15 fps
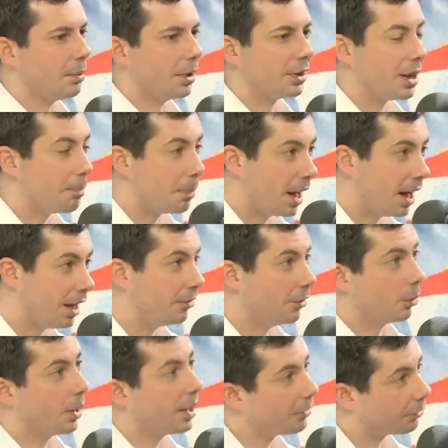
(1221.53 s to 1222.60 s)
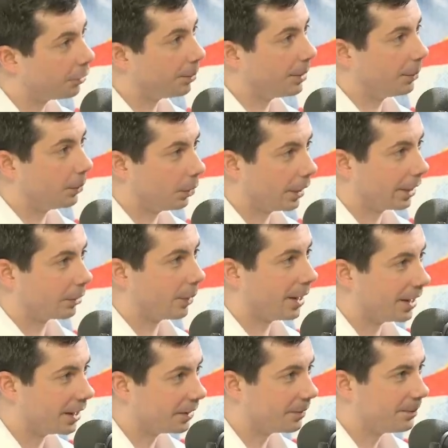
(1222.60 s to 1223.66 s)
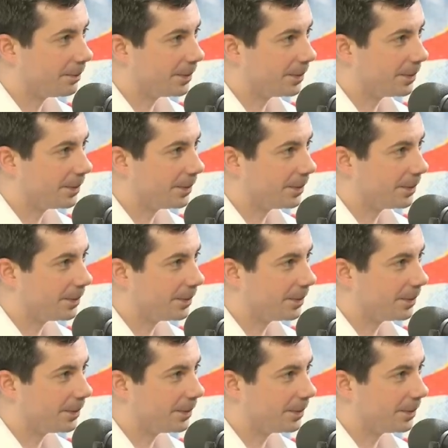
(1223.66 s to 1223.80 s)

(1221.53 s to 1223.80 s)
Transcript: but they paved the way for people like Reagan.